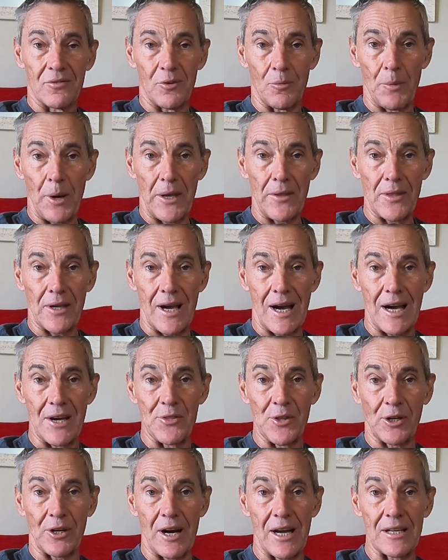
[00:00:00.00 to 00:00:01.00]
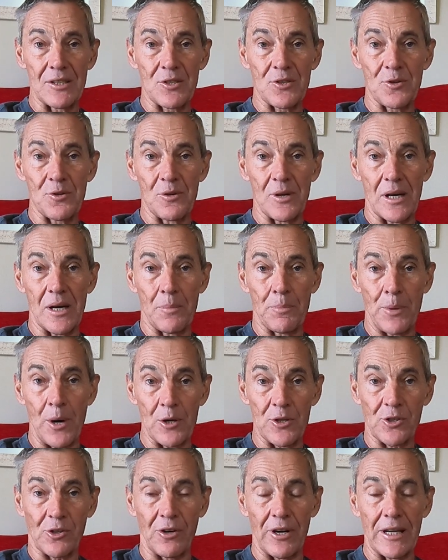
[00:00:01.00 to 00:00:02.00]
being the guy on the ground to
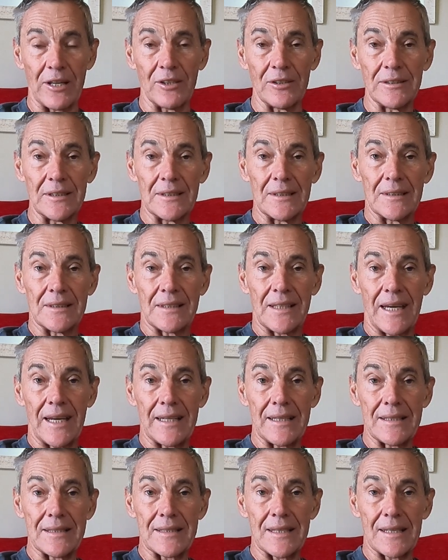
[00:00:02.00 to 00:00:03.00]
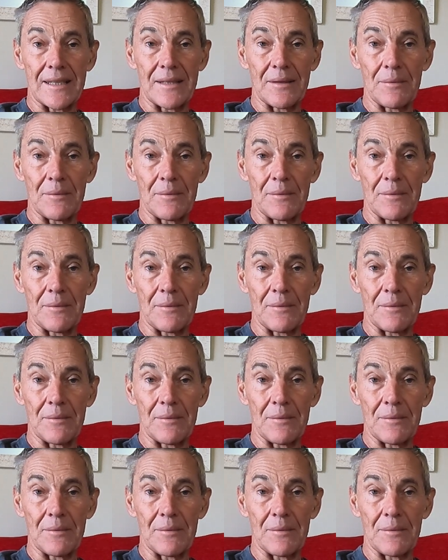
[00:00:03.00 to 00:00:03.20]
approach Chrigel and